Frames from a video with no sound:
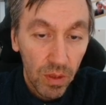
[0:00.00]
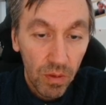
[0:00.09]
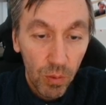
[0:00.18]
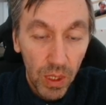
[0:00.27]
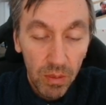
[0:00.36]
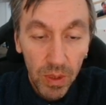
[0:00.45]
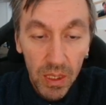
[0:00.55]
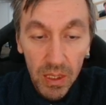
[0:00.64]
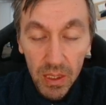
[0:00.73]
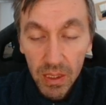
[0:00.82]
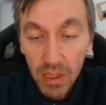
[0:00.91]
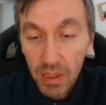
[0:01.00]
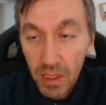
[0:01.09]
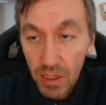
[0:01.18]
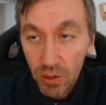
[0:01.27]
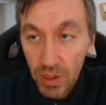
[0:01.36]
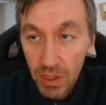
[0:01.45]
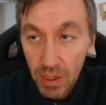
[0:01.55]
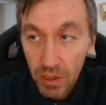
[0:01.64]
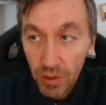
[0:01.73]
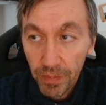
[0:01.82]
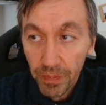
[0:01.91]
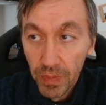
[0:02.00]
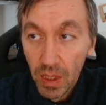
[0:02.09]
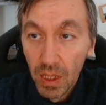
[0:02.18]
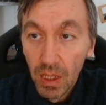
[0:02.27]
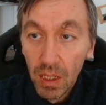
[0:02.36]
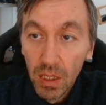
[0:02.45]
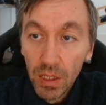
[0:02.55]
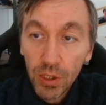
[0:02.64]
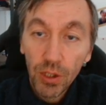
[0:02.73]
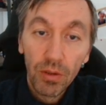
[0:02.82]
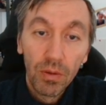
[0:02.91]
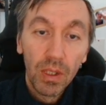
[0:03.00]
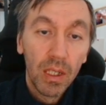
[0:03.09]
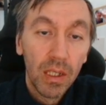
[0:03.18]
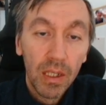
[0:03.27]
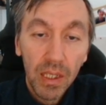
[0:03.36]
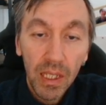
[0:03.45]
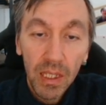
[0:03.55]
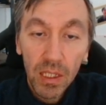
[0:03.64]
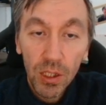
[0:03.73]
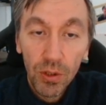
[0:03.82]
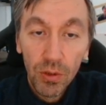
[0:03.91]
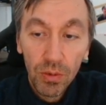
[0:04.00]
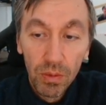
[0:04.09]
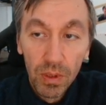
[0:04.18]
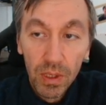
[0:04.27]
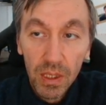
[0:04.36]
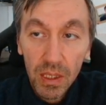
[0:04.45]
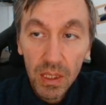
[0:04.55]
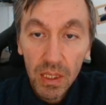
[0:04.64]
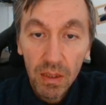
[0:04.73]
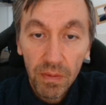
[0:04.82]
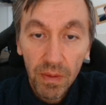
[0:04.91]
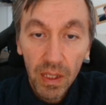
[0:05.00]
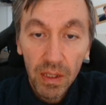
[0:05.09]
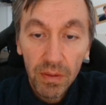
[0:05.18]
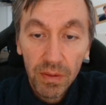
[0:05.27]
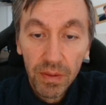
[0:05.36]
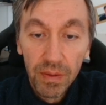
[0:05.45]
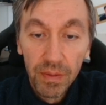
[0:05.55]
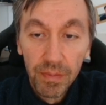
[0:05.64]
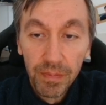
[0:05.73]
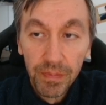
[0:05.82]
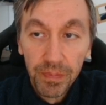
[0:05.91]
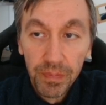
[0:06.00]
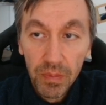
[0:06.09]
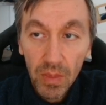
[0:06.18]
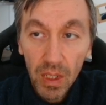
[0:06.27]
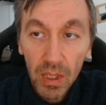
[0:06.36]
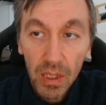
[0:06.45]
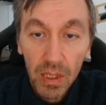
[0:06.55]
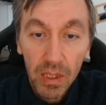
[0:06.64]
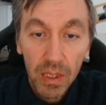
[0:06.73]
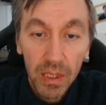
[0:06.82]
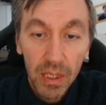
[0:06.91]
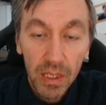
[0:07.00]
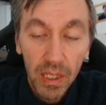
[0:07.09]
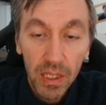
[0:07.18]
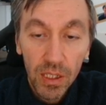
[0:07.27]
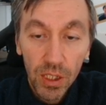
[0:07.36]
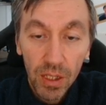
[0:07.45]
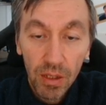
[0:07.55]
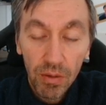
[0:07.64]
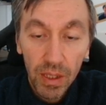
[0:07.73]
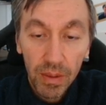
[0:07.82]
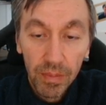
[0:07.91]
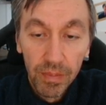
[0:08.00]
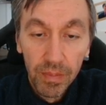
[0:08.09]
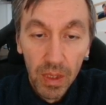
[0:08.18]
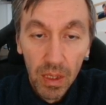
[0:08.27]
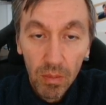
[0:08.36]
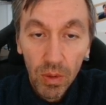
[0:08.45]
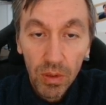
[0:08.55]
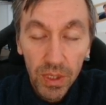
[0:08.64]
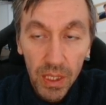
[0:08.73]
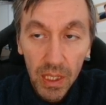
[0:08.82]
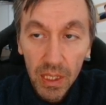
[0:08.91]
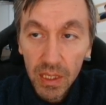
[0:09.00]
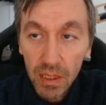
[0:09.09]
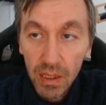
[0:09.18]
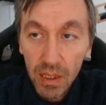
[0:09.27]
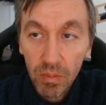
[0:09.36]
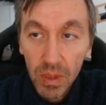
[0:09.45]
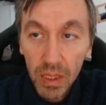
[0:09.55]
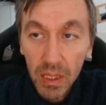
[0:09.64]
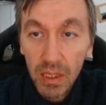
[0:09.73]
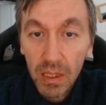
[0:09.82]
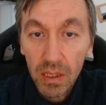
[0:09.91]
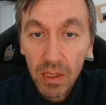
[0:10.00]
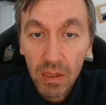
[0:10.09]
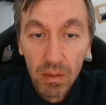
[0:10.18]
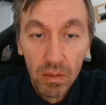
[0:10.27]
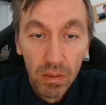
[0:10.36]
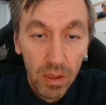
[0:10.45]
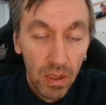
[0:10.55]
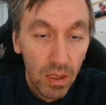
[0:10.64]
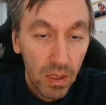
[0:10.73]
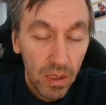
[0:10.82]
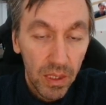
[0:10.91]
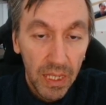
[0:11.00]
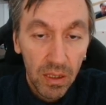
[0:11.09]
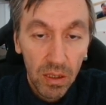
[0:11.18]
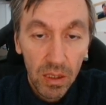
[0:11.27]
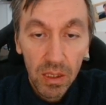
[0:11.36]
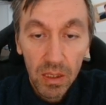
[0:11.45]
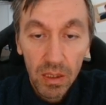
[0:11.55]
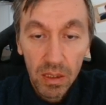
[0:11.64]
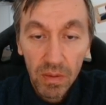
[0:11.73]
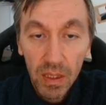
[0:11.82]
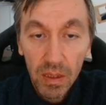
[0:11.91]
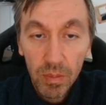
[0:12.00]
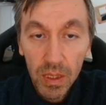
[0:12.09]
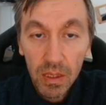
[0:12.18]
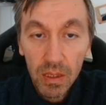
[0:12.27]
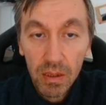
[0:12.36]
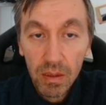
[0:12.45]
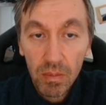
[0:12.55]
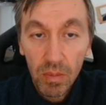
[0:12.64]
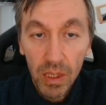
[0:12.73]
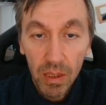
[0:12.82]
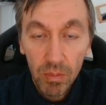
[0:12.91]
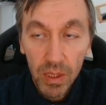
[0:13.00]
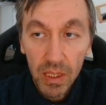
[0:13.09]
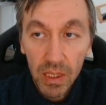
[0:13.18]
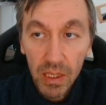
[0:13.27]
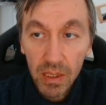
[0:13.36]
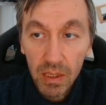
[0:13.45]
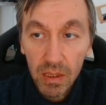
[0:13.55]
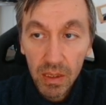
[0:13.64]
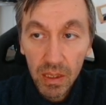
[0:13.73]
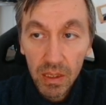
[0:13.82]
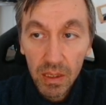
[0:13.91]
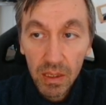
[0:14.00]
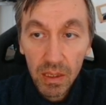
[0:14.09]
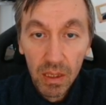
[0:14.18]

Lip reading: of the white pieces, and etc, etc. So knight e2, c5, and knight g3. Both sides are completing their standard developments. Black plays knight c6,